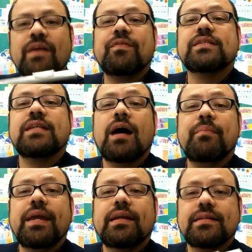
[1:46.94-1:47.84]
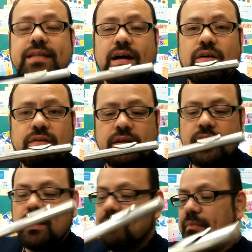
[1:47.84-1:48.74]
If it's not making a sound,
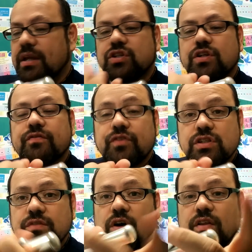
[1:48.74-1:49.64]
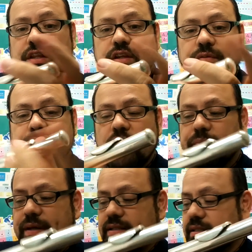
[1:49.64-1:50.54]
make sure, first of all, that your
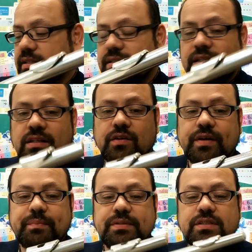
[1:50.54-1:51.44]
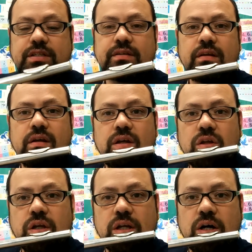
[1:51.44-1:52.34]
mouthpiece is in the correct position.
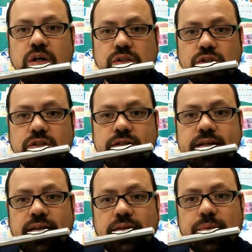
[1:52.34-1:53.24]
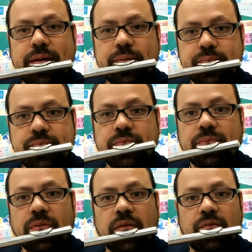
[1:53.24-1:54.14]
You can also turn it a little bit.
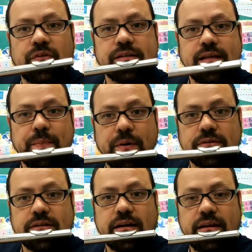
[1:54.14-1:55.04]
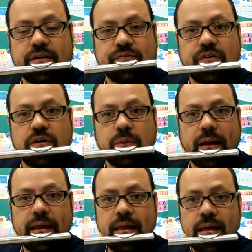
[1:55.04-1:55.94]
For example, I'll start here far
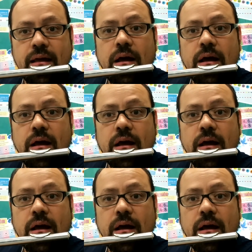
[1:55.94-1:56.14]
away.